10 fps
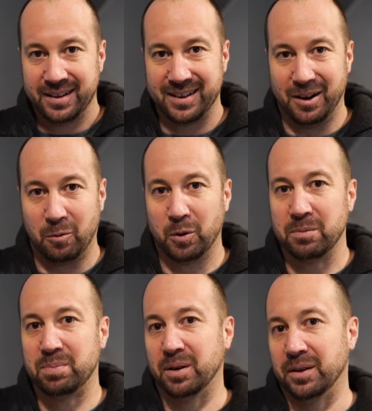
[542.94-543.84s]
We're
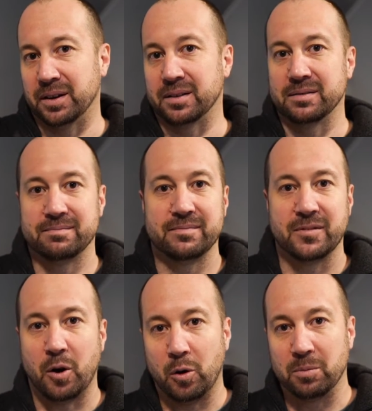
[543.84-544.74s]
building
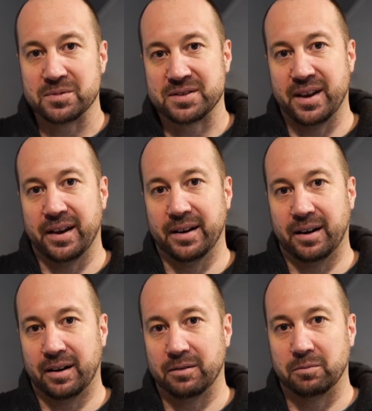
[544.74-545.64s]
homes that
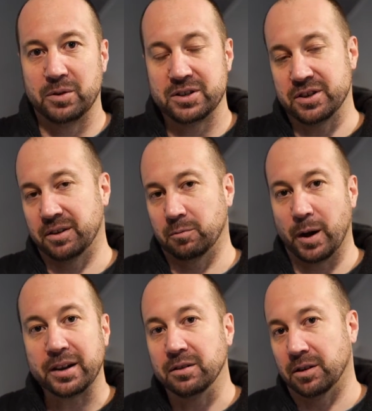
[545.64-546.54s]
are reaching
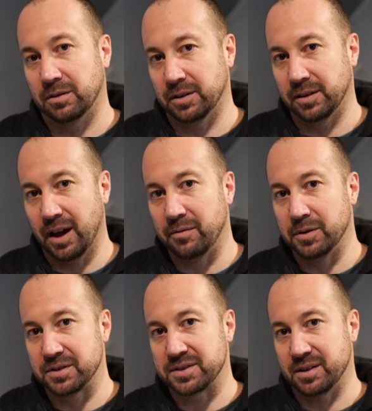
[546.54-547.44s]
regularly
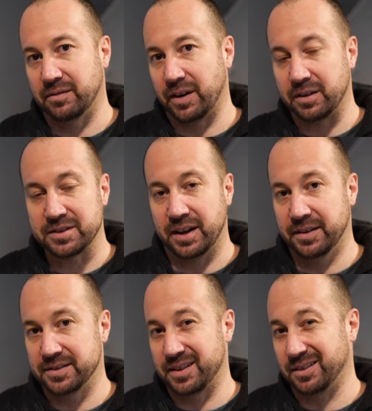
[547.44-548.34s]
levels of
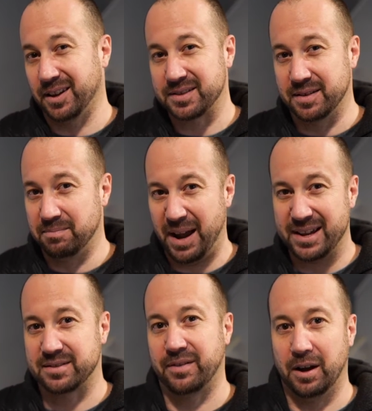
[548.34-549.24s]
airtightness that are less than
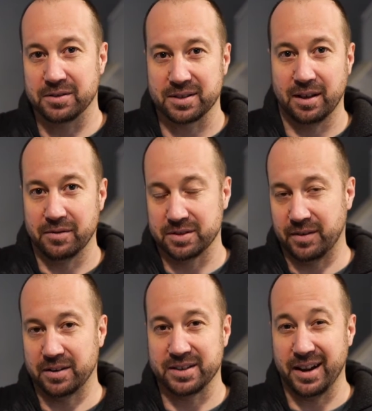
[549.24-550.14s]
passive house levels of
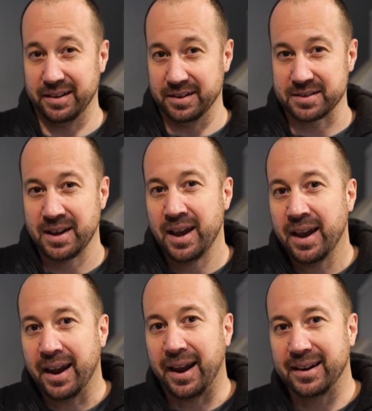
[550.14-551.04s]
airtightness.
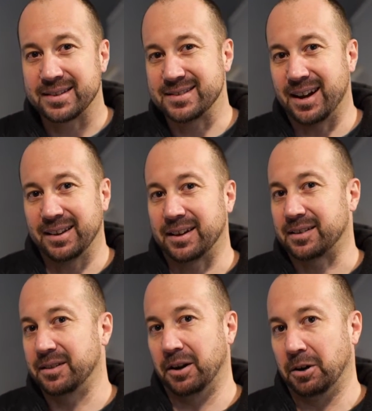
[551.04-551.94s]
And it's not
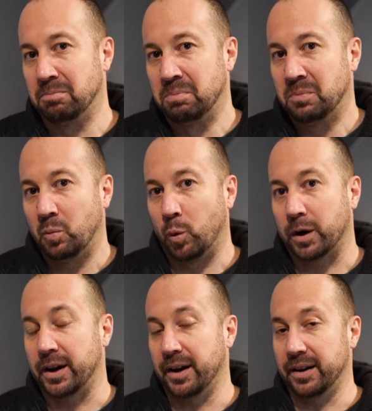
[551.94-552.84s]
like they're
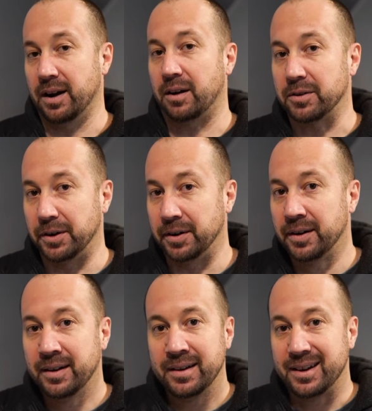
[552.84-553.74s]
working any harder,
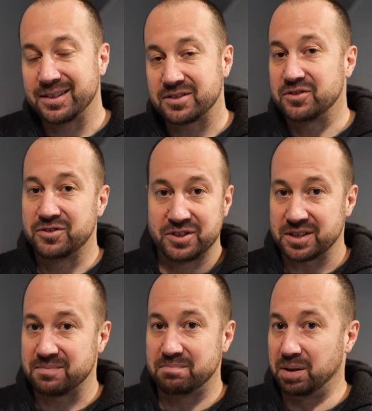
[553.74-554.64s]
it's
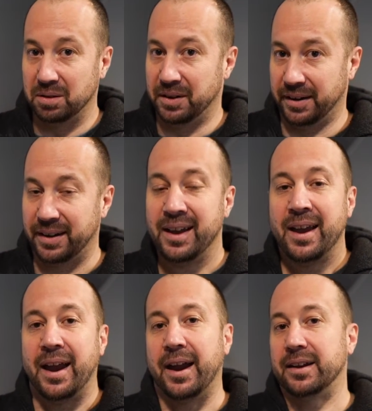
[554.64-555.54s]
just building.
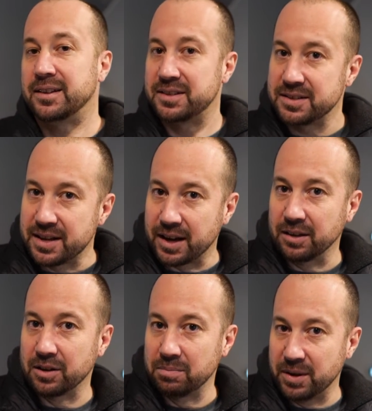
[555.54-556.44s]
And it did take a
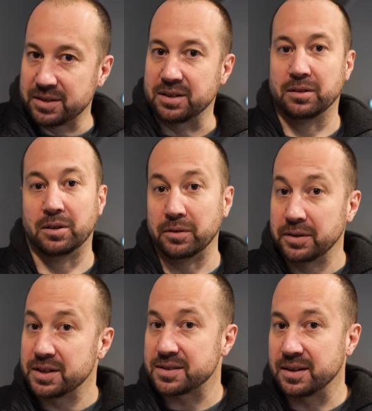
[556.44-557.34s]
little bit to learn
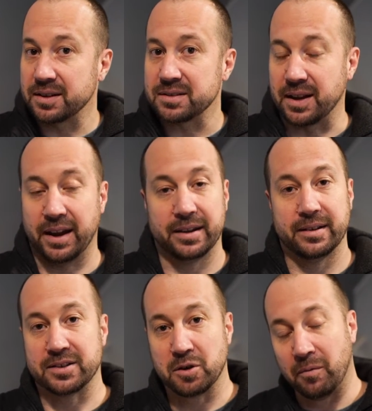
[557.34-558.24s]
these things, and
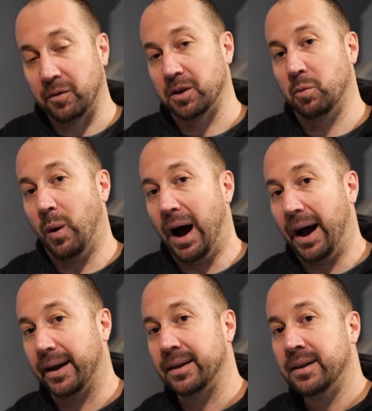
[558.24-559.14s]
that's hopefully
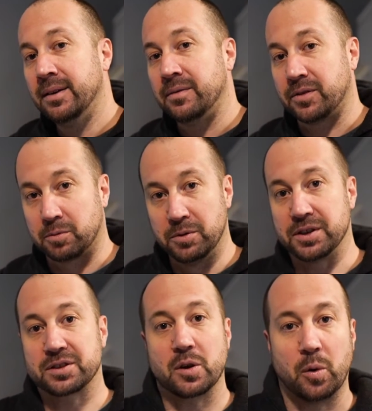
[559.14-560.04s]
why through
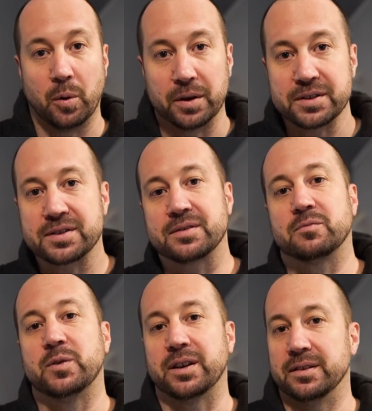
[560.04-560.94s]
this course
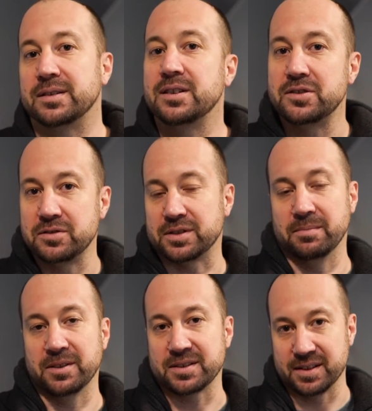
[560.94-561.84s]
we can teach you some
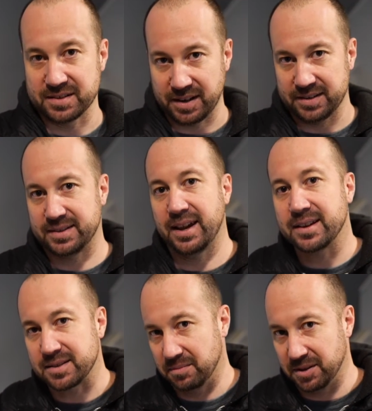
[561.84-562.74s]
of these things. I can
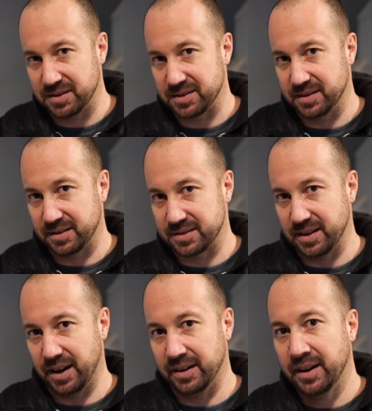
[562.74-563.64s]
take some of these things
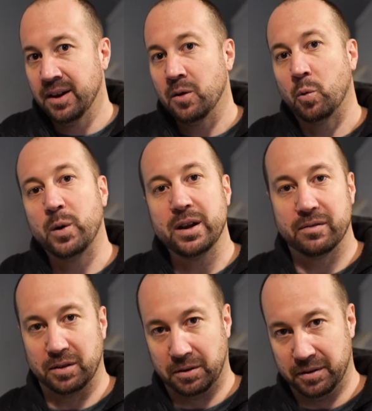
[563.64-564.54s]
that we
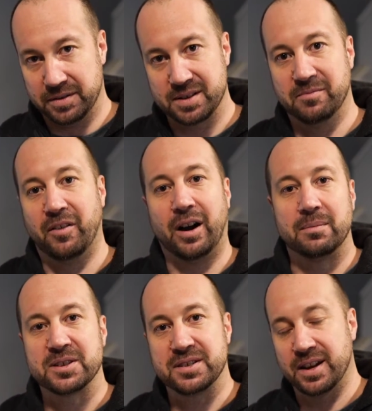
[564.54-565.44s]
have learned and some of our
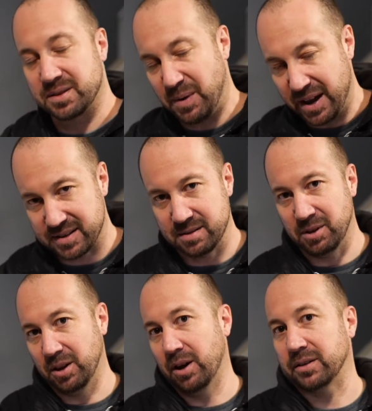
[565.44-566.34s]
mistakes, pass them
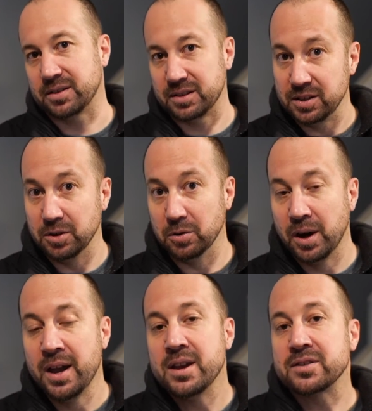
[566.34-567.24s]
along to you
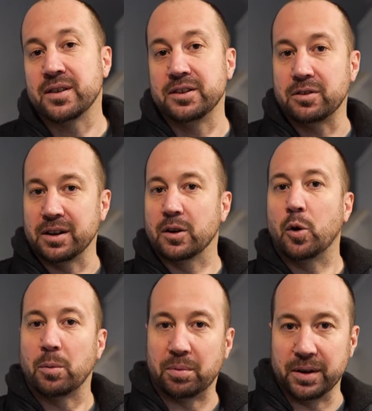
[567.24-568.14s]
so that you can
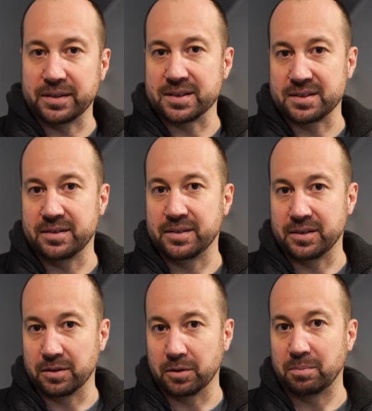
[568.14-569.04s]
incorporate this into
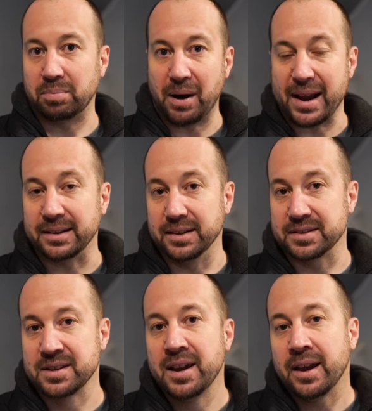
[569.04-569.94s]
your practice.